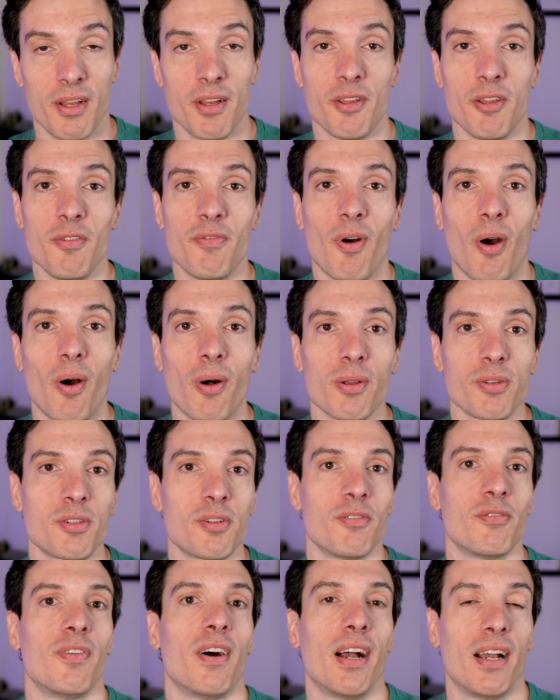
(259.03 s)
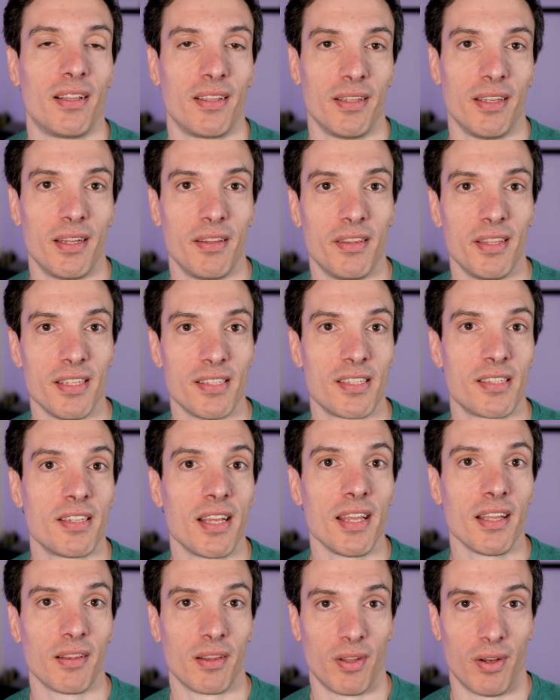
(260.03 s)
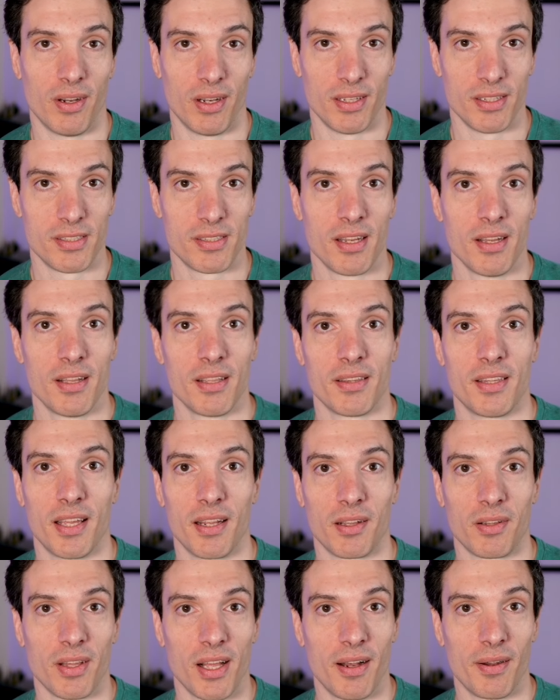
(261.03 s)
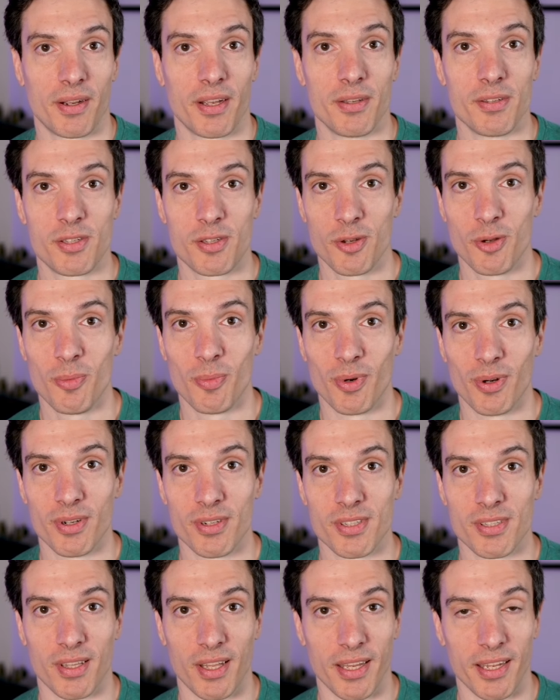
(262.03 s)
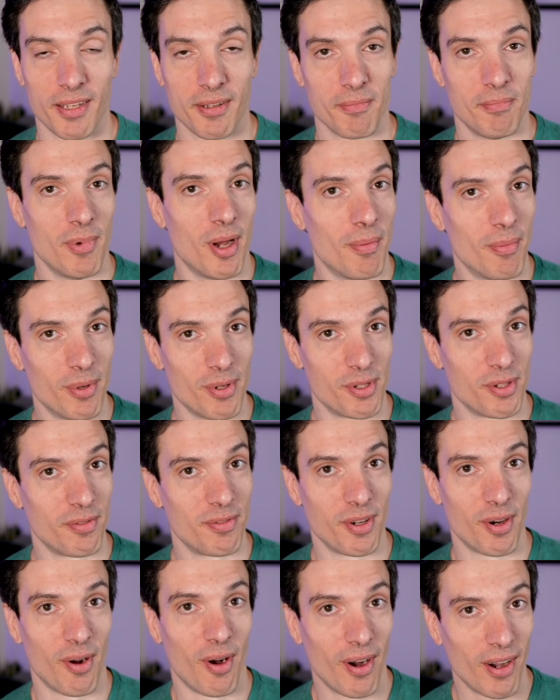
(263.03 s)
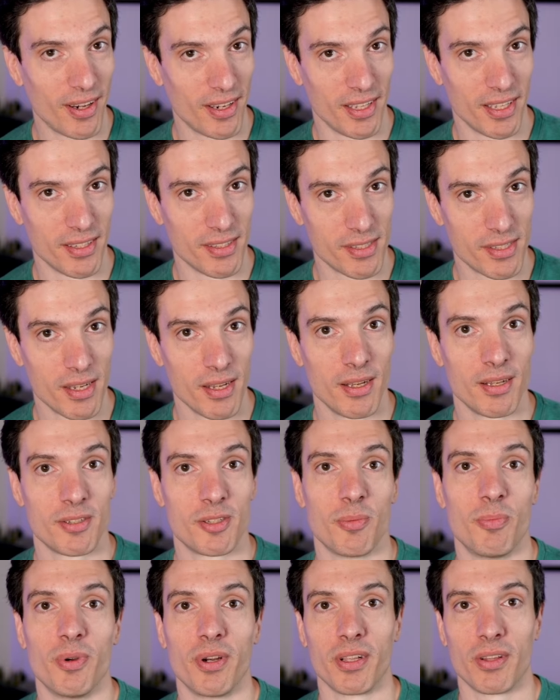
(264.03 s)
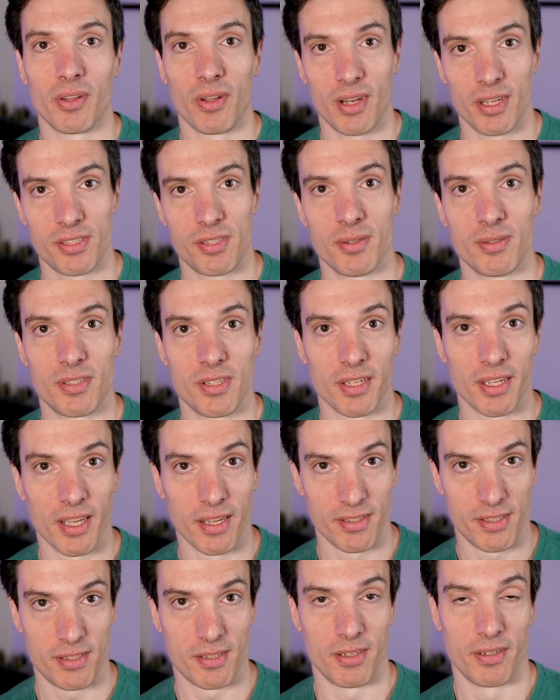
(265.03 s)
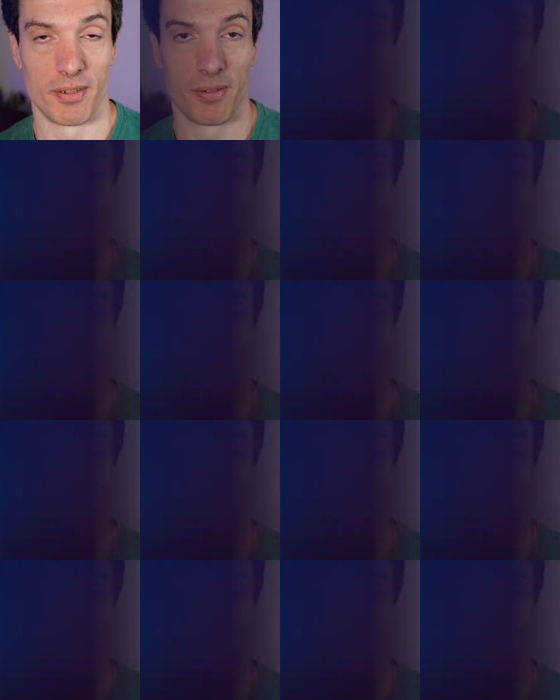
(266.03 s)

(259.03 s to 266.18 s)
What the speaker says: you've also violated these state laws that allow consumers, like members of your audience, to bring lawsuits against you.